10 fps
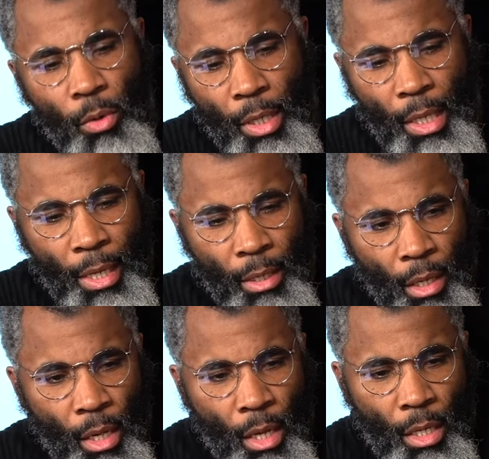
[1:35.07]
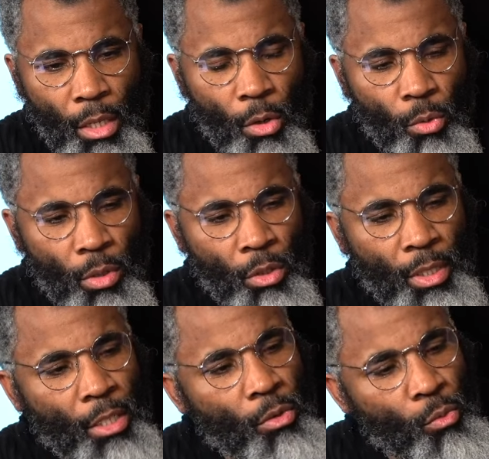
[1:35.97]
Like, you
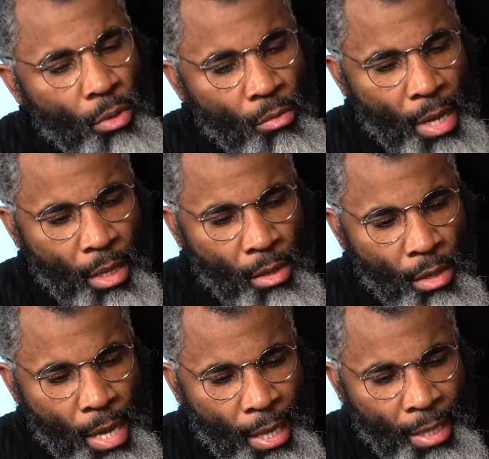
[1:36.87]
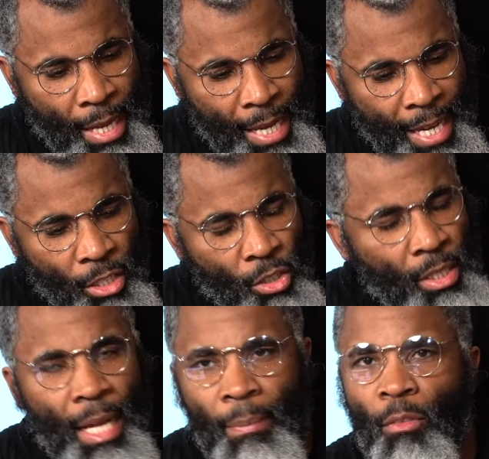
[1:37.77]
said at that age, you said,
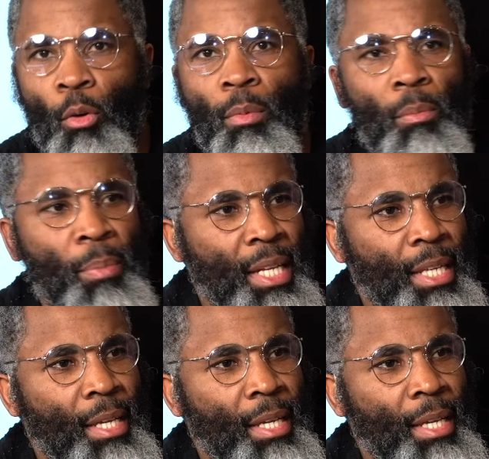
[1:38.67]
I'm never going to be beat again.